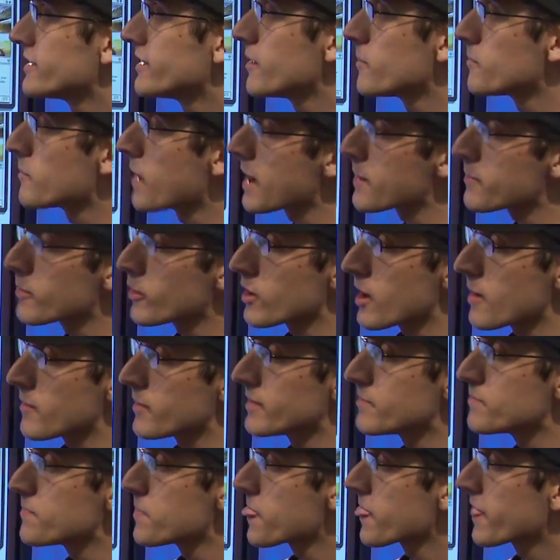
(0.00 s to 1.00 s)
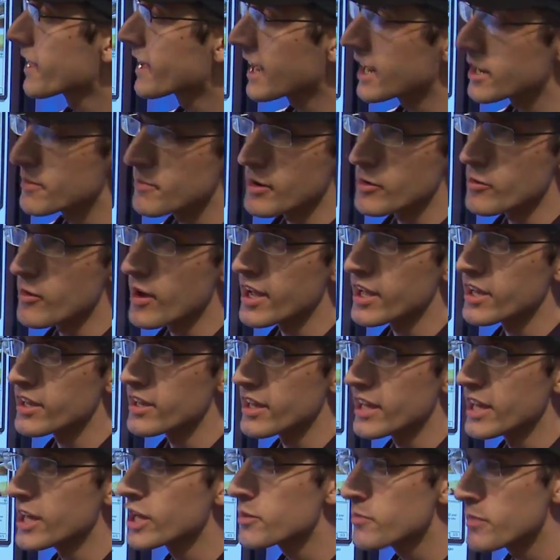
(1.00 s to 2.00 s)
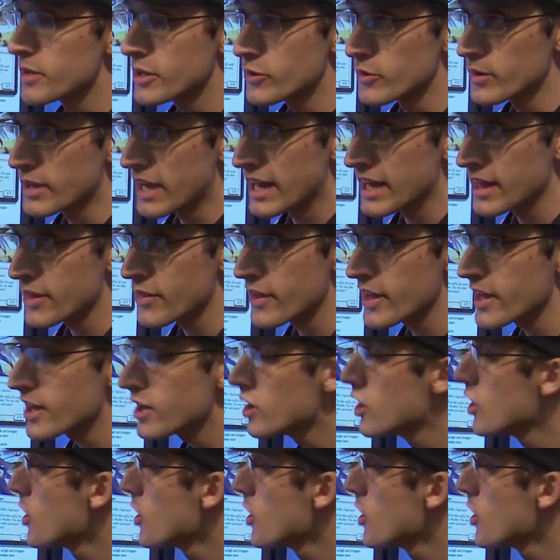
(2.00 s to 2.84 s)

My opponent, I mean, the guy to my right, he could be doing anything,